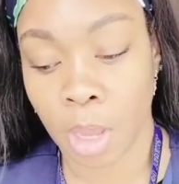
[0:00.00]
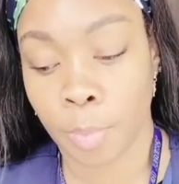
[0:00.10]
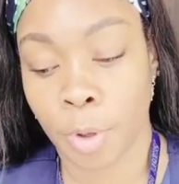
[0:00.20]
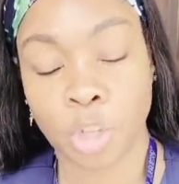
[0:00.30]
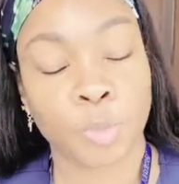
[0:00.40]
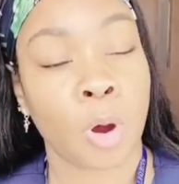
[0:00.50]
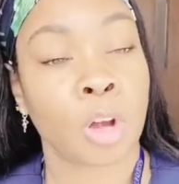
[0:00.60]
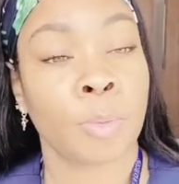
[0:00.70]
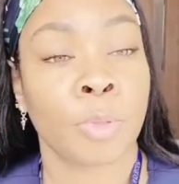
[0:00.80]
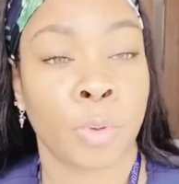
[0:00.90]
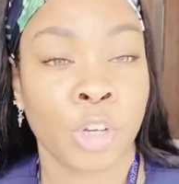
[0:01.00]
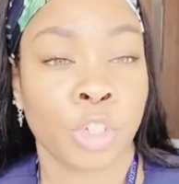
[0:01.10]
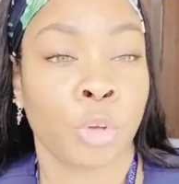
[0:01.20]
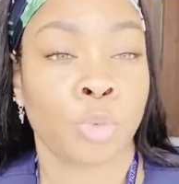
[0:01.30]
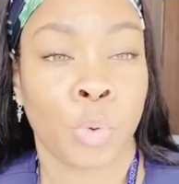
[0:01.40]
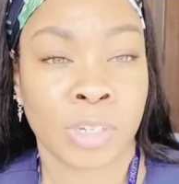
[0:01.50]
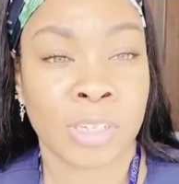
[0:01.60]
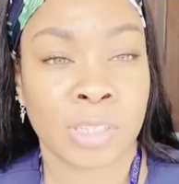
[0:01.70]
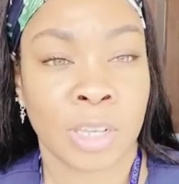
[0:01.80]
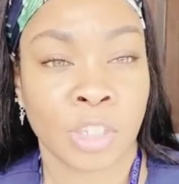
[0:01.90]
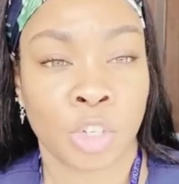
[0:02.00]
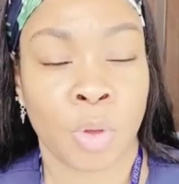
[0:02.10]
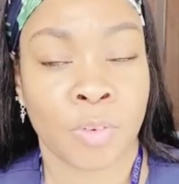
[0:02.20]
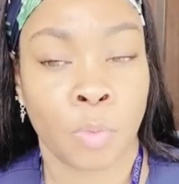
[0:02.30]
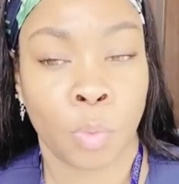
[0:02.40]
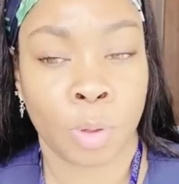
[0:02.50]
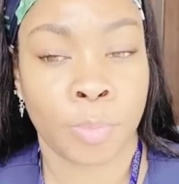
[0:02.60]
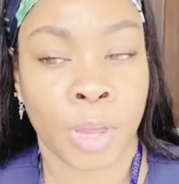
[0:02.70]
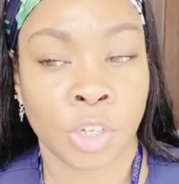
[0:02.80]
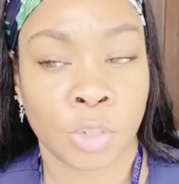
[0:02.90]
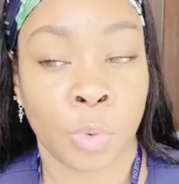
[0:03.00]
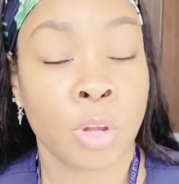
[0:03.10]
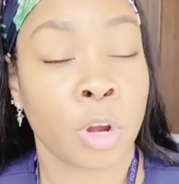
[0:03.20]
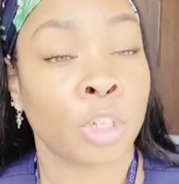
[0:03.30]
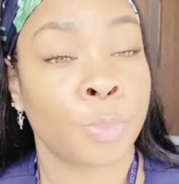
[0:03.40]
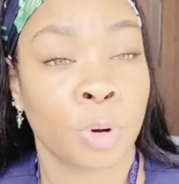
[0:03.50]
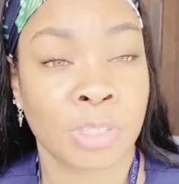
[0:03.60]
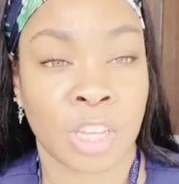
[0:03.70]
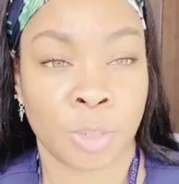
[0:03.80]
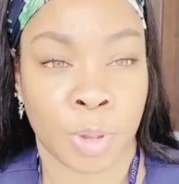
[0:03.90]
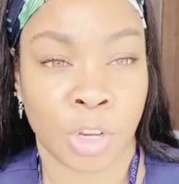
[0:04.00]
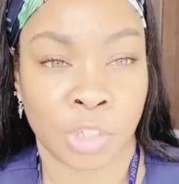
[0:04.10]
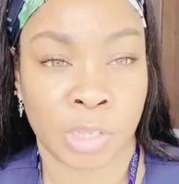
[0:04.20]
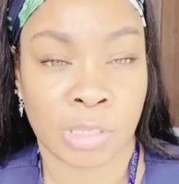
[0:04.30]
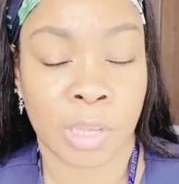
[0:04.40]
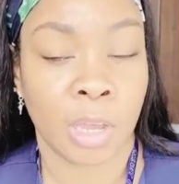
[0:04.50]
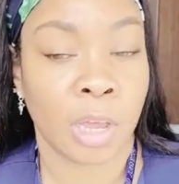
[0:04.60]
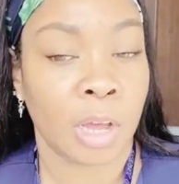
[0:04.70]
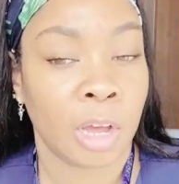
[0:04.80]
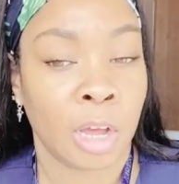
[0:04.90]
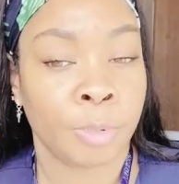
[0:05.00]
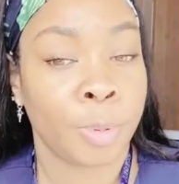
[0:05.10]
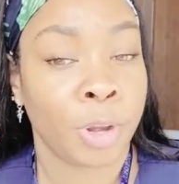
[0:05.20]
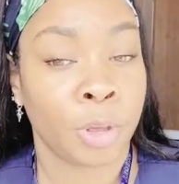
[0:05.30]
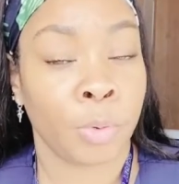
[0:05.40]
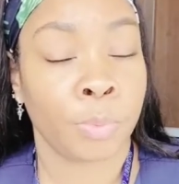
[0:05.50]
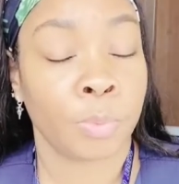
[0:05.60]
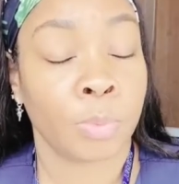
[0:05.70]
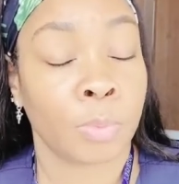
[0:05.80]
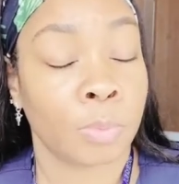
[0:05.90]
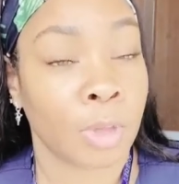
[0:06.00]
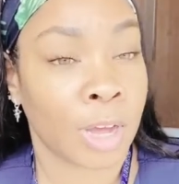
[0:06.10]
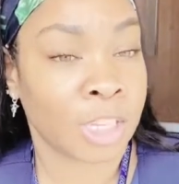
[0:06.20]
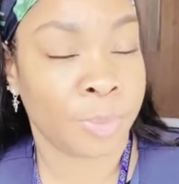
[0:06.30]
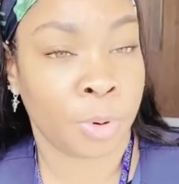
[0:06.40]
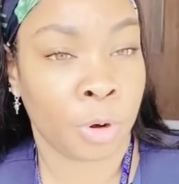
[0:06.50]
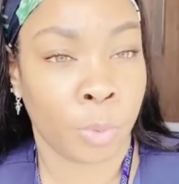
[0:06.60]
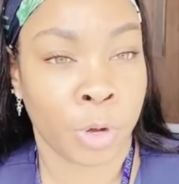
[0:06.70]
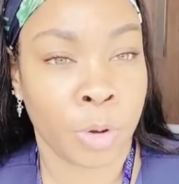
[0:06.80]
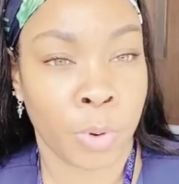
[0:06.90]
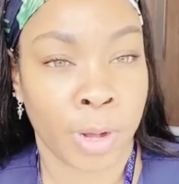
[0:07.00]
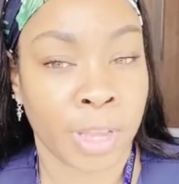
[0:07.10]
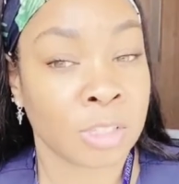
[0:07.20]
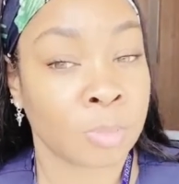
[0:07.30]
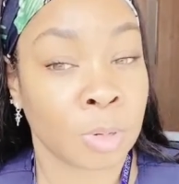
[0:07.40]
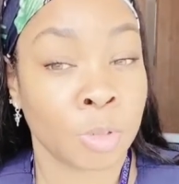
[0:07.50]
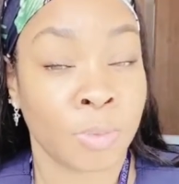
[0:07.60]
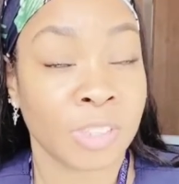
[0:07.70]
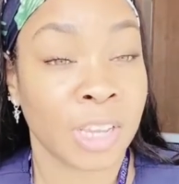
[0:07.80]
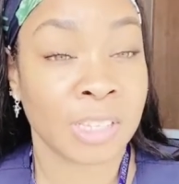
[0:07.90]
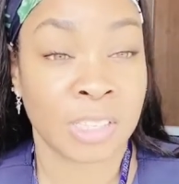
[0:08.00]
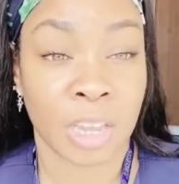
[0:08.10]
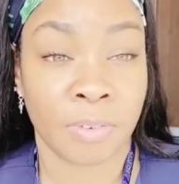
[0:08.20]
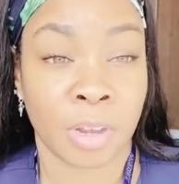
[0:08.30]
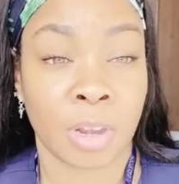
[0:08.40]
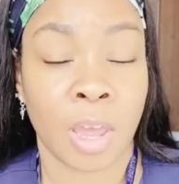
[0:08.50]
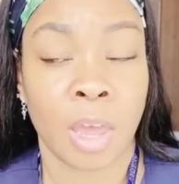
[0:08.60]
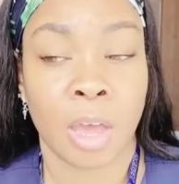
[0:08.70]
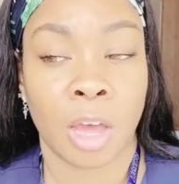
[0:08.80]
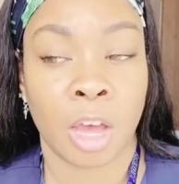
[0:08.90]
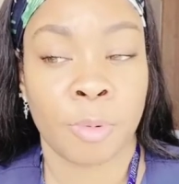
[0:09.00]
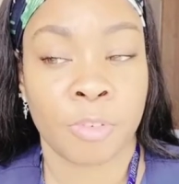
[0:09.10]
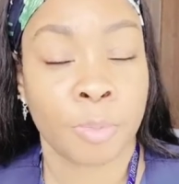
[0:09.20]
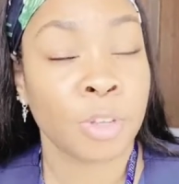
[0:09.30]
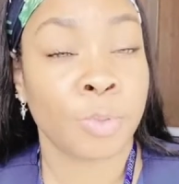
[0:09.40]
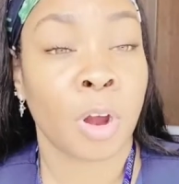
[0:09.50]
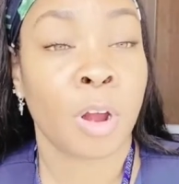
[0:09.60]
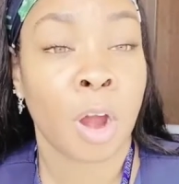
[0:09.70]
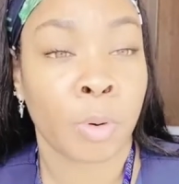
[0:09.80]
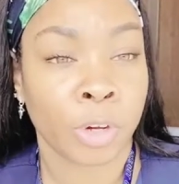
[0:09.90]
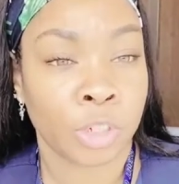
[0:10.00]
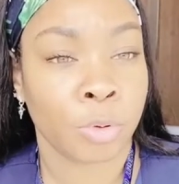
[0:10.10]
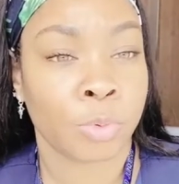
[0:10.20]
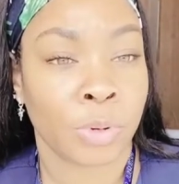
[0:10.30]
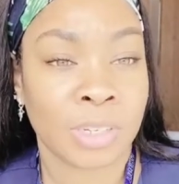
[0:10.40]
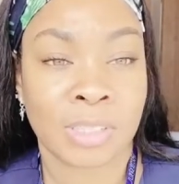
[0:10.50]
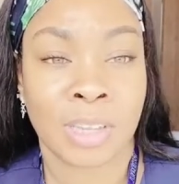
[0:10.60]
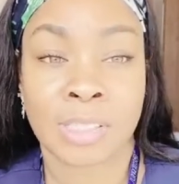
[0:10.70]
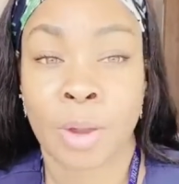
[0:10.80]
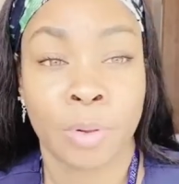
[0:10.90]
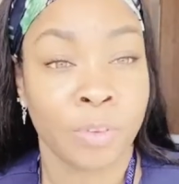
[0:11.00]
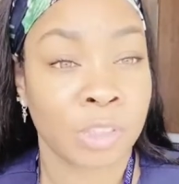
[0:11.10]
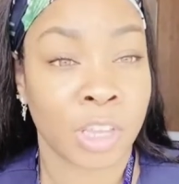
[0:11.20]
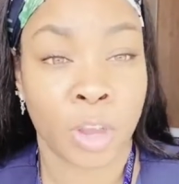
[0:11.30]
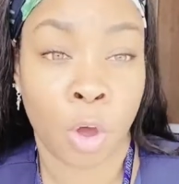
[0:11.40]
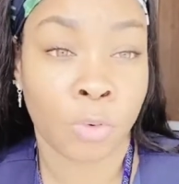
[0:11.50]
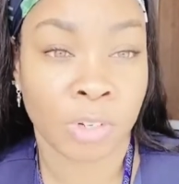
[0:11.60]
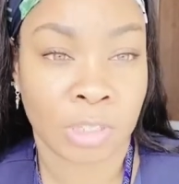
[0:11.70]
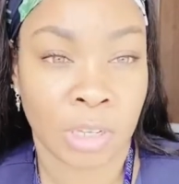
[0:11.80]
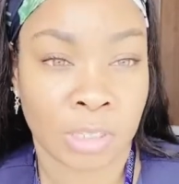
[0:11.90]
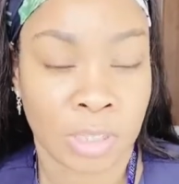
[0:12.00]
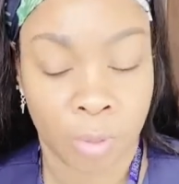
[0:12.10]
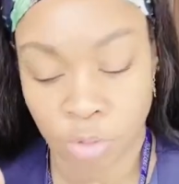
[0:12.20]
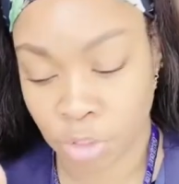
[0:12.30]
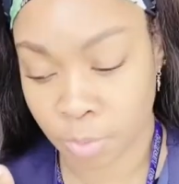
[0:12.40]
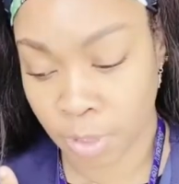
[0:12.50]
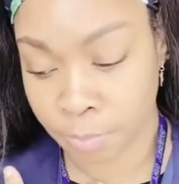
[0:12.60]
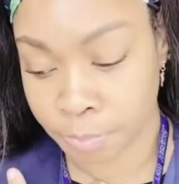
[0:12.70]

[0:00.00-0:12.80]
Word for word: Postpartum, the ratio is one to six. You have one patient, one nurse per six patients. Um, depending on the hospital or where you work at, sometimes you have to take seven. Um, but for the most part, our ratio is one to six. I refuse to take over six. That was just me.